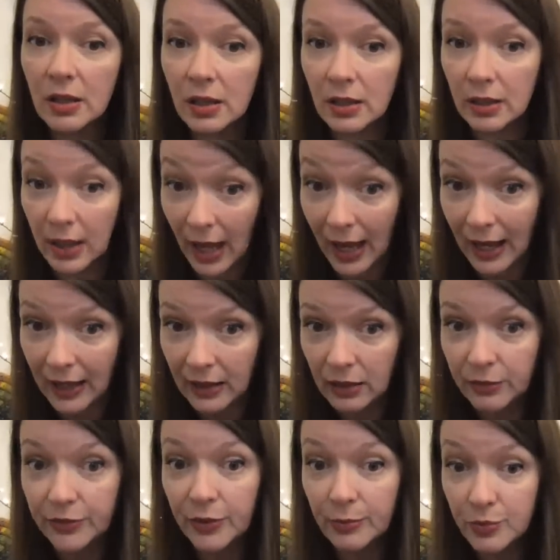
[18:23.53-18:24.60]
Cal
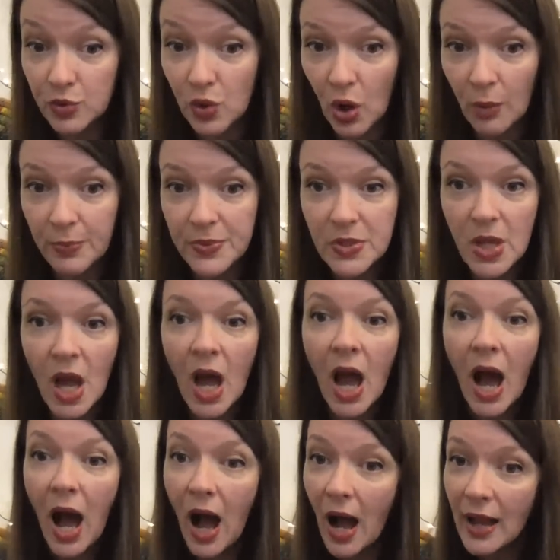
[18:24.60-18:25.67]
from Drops.
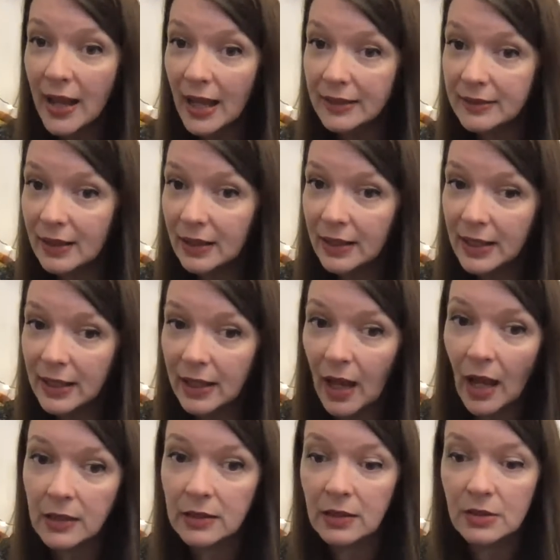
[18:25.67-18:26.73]
I had the link
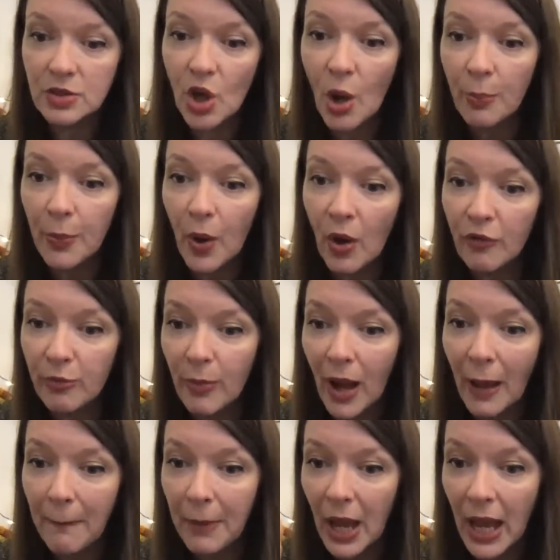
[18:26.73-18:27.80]
at the top of
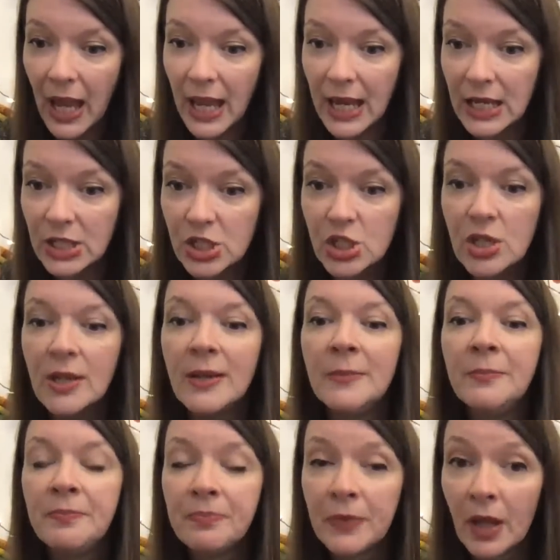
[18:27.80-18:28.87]
my page
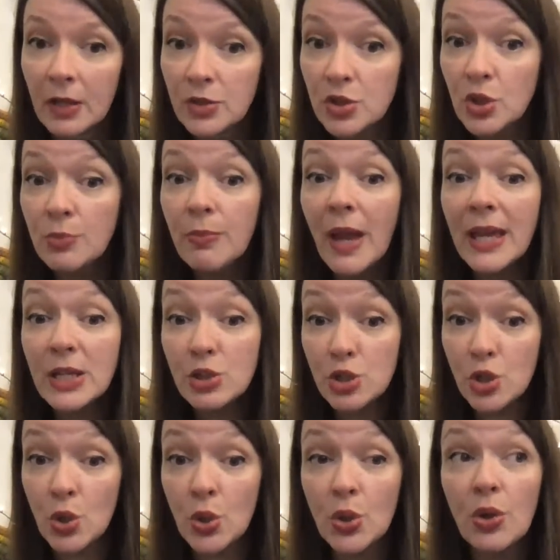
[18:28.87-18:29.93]
to make
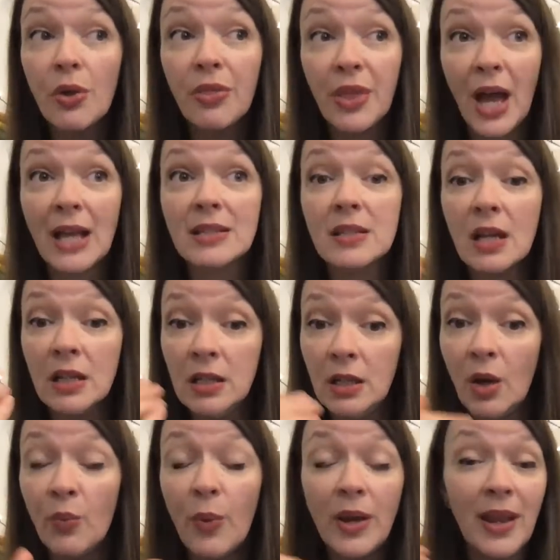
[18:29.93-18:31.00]
sure that,
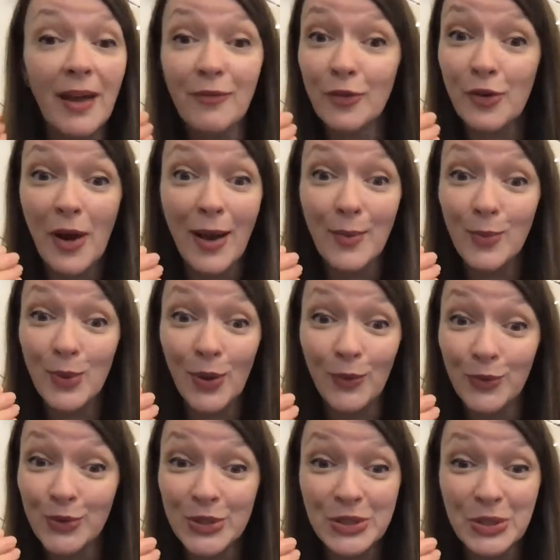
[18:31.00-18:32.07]
whenever I
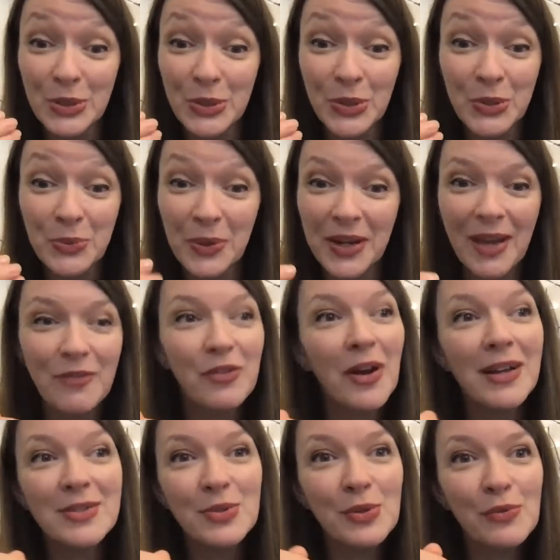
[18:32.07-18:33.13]
wanted to, whenever
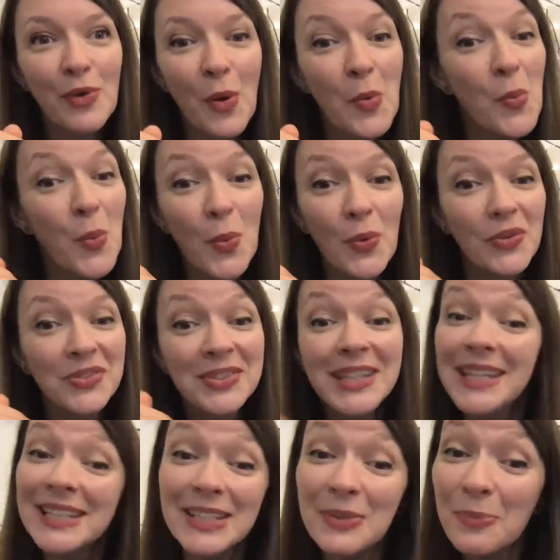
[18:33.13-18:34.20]
I sort of
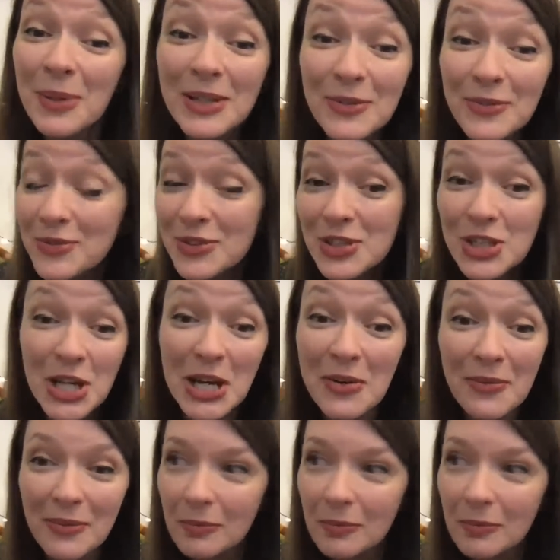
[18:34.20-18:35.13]
needed a bit of cheer,